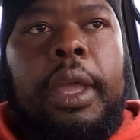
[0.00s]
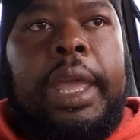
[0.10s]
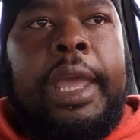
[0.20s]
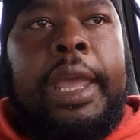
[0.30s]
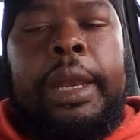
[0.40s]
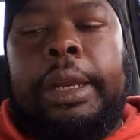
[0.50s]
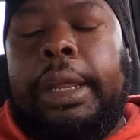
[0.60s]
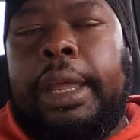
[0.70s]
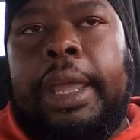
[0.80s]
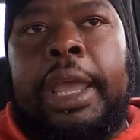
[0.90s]
and
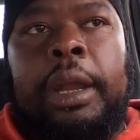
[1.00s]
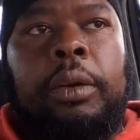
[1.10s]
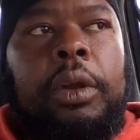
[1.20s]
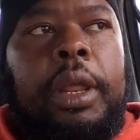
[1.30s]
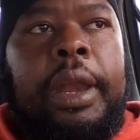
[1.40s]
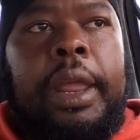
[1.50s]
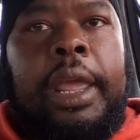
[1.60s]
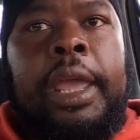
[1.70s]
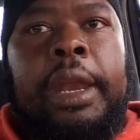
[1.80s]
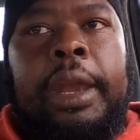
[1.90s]
and
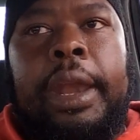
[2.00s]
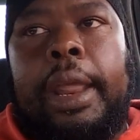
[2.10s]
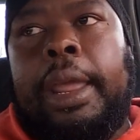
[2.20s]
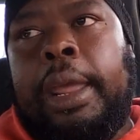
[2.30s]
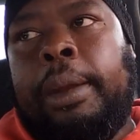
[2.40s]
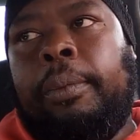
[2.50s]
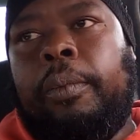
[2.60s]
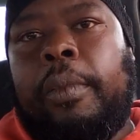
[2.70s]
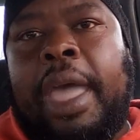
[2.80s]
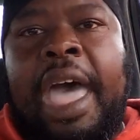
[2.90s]
and
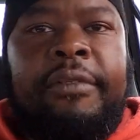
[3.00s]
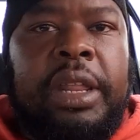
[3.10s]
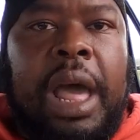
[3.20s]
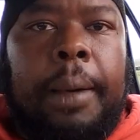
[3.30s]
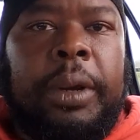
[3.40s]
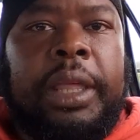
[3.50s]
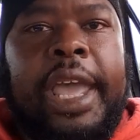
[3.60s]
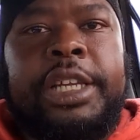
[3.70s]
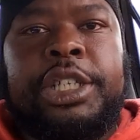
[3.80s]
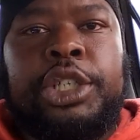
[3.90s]
having the
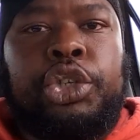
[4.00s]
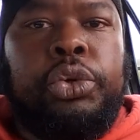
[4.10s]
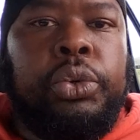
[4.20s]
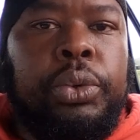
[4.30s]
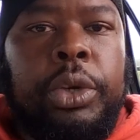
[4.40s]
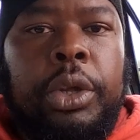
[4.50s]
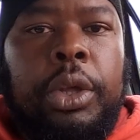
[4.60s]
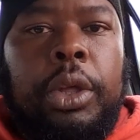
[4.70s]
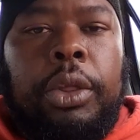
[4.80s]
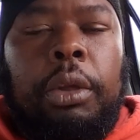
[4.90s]
obligation to
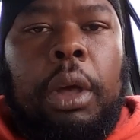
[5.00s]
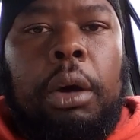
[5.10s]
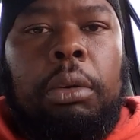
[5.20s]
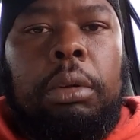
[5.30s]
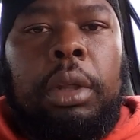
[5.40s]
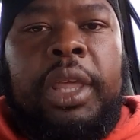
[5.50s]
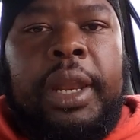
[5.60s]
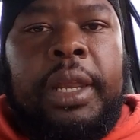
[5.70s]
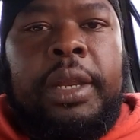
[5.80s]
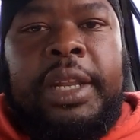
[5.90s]

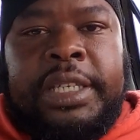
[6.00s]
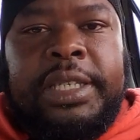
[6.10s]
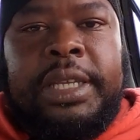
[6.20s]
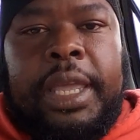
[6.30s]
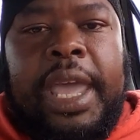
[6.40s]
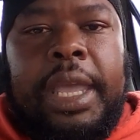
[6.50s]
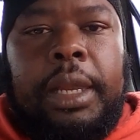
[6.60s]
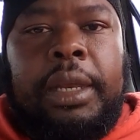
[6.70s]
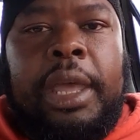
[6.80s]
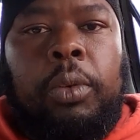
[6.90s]
get in. This is a
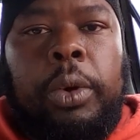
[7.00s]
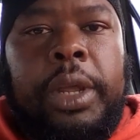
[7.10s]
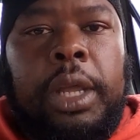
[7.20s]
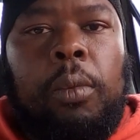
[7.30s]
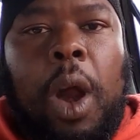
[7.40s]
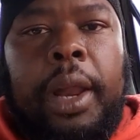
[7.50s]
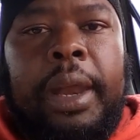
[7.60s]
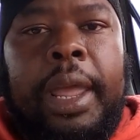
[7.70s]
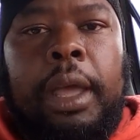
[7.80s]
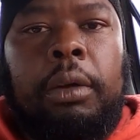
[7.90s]
gate that we're in right
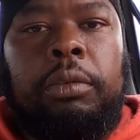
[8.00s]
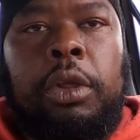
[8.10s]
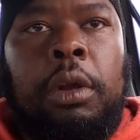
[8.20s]
now,